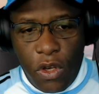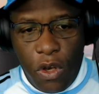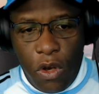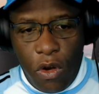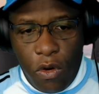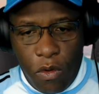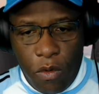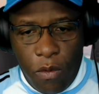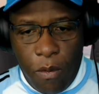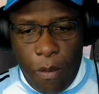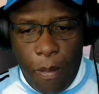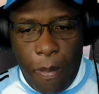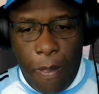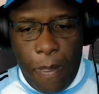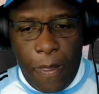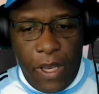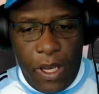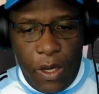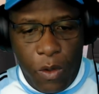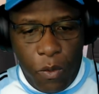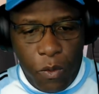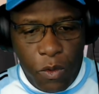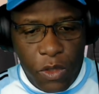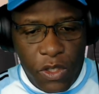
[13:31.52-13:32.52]
So
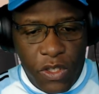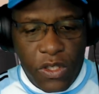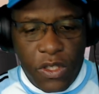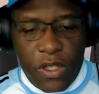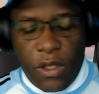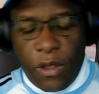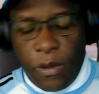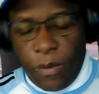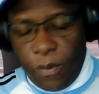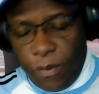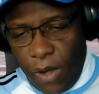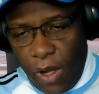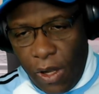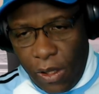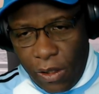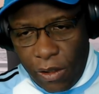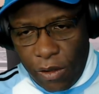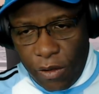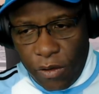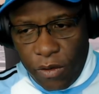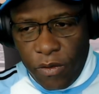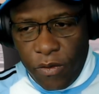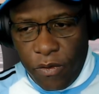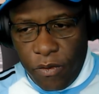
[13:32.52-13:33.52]
it would still
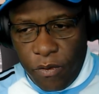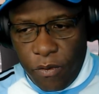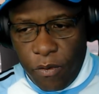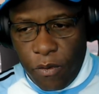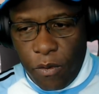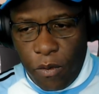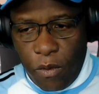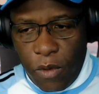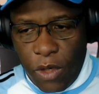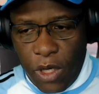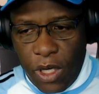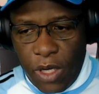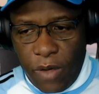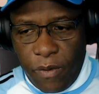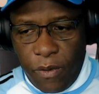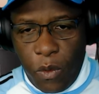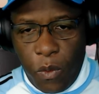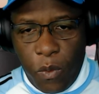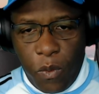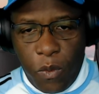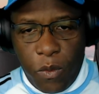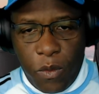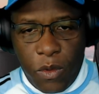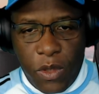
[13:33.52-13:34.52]
follow.
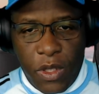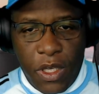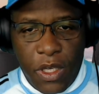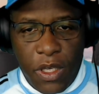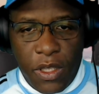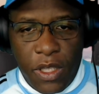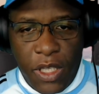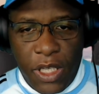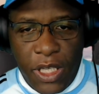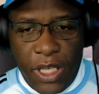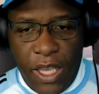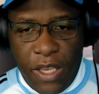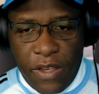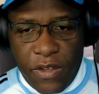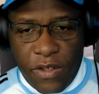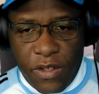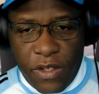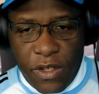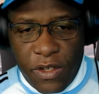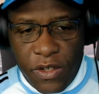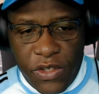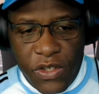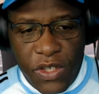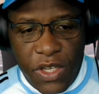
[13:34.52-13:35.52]
Wherever the
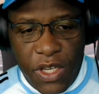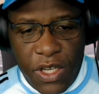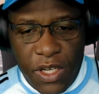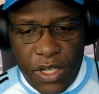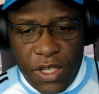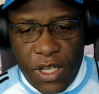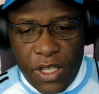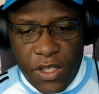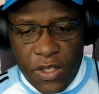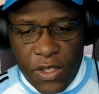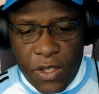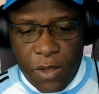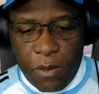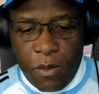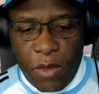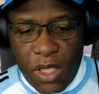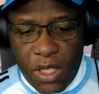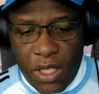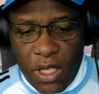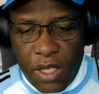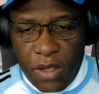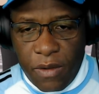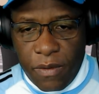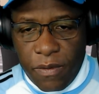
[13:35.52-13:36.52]
guests are seated and
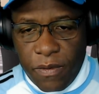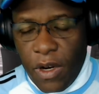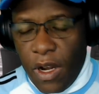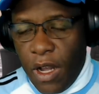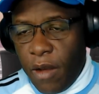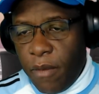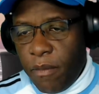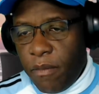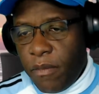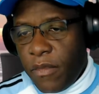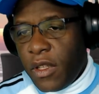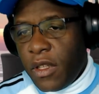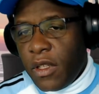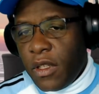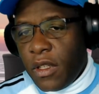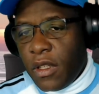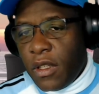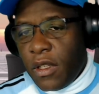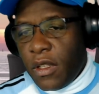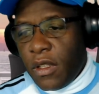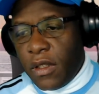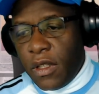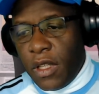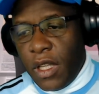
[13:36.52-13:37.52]
speaking from,
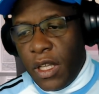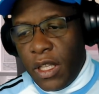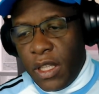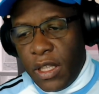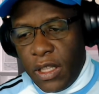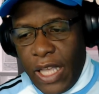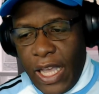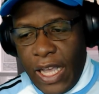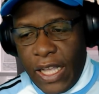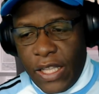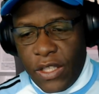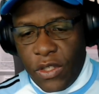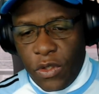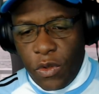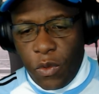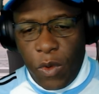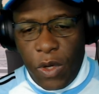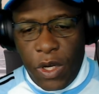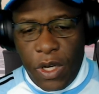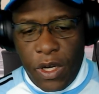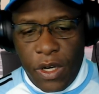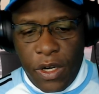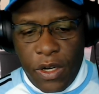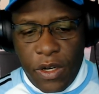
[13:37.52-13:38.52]
then
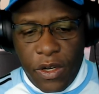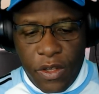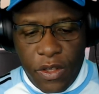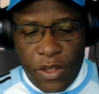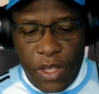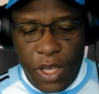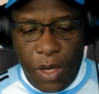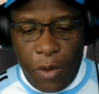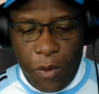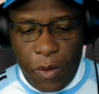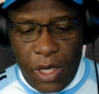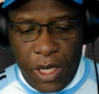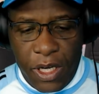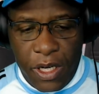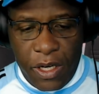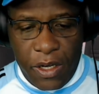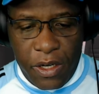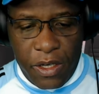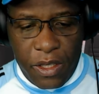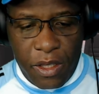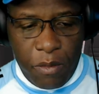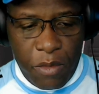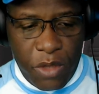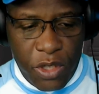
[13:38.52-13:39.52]
that's where they would
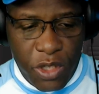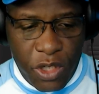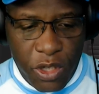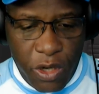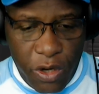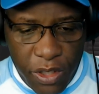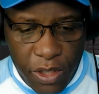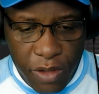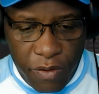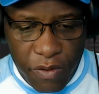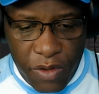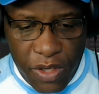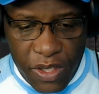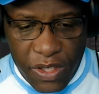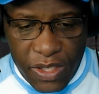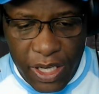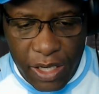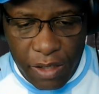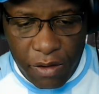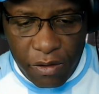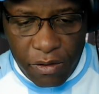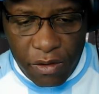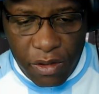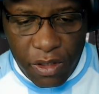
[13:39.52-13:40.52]
hear the majority of
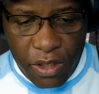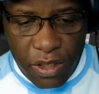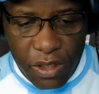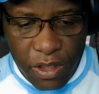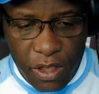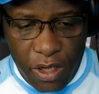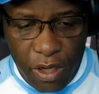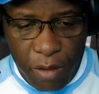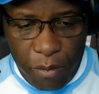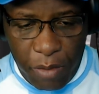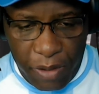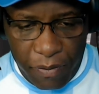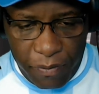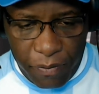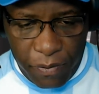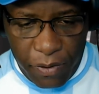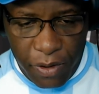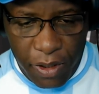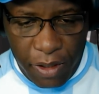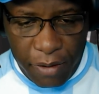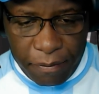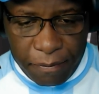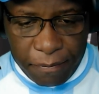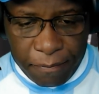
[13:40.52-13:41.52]
the sound
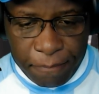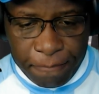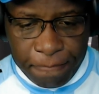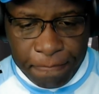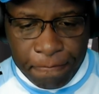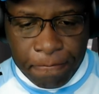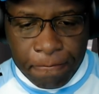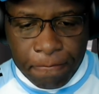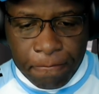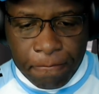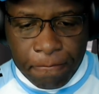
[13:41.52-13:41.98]
coming from.